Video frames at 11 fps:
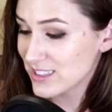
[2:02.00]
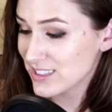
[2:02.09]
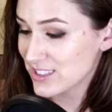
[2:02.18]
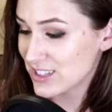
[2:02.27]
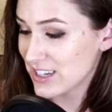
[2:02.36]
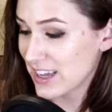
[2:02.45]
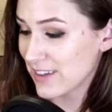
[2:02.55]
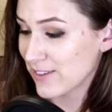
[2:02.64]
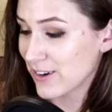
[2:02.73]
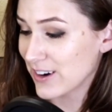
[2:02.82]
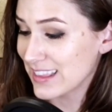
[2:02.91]
she gave
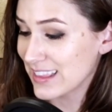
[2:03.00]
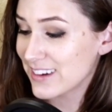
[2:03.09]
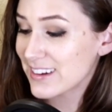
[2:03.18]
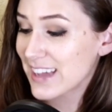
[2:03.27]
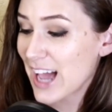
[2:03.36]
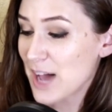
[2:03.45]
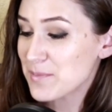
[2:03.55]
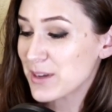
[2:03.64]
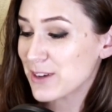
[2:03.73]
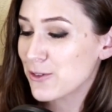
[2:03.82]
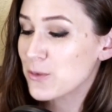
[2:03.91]
her a little cap
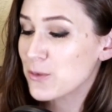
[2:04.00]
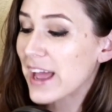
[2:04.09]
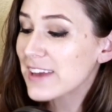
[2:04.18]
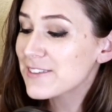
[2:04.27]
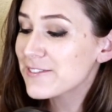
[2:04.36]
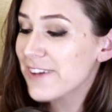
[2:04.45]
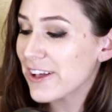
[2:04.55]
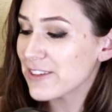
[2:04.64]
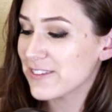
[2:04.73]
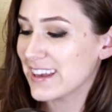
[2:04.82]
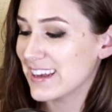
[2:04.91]
of red
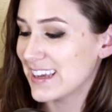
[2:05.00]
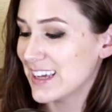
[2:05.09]
velvet,